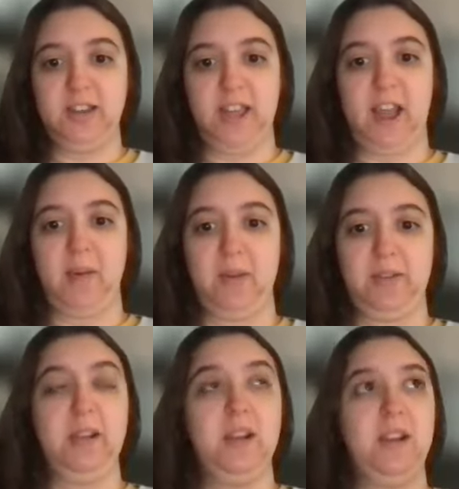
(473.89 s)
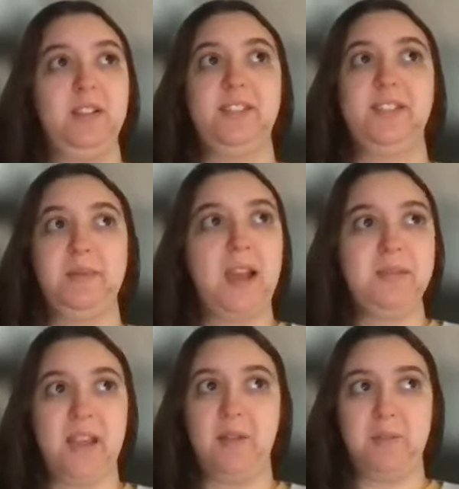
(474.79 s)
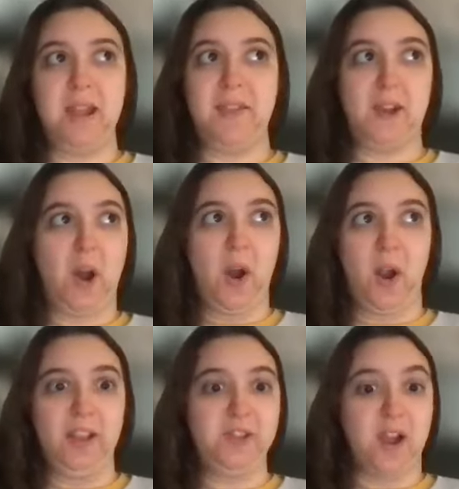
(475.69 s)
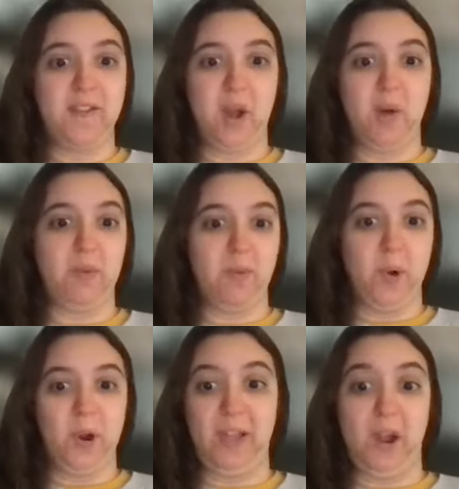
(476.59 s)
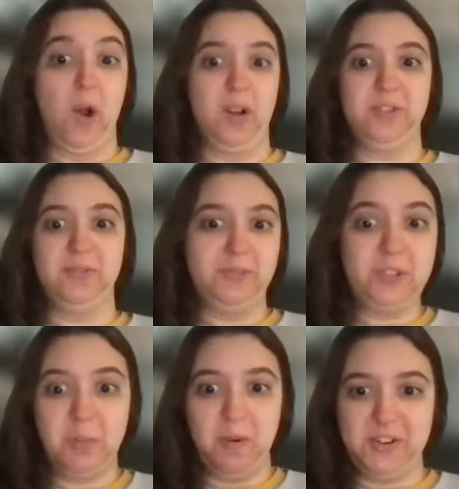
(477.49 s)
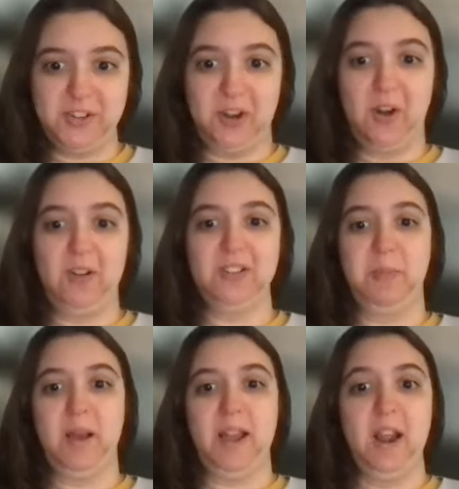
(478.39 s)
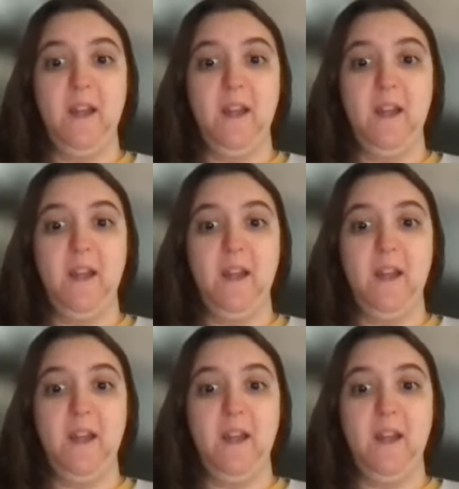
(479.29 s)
Like sometimes I would be in the car like driving home from work like on supervision calls, but